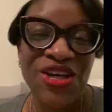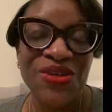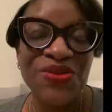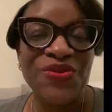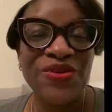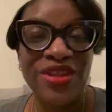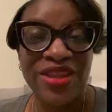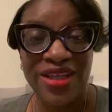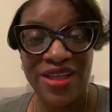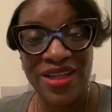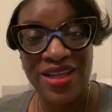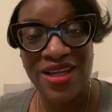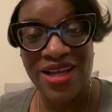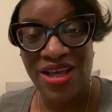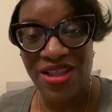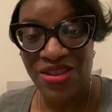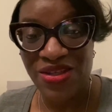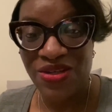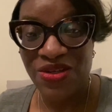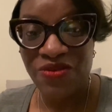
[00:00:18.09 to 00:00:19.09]
with
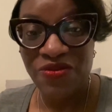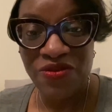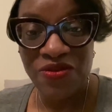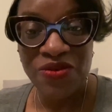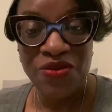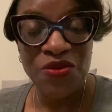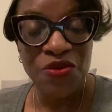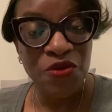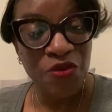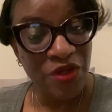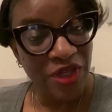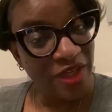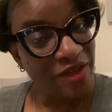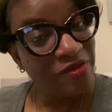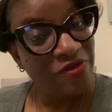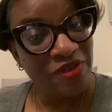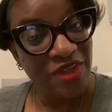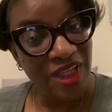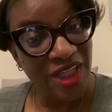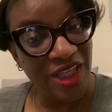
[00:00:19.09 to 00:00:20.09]
another quick
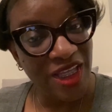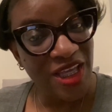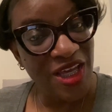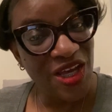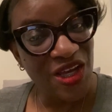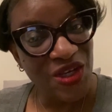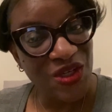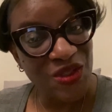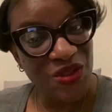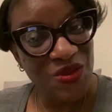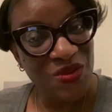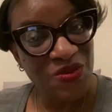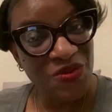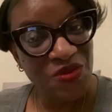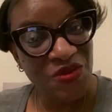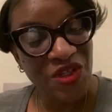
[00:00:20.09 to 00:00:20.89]
video,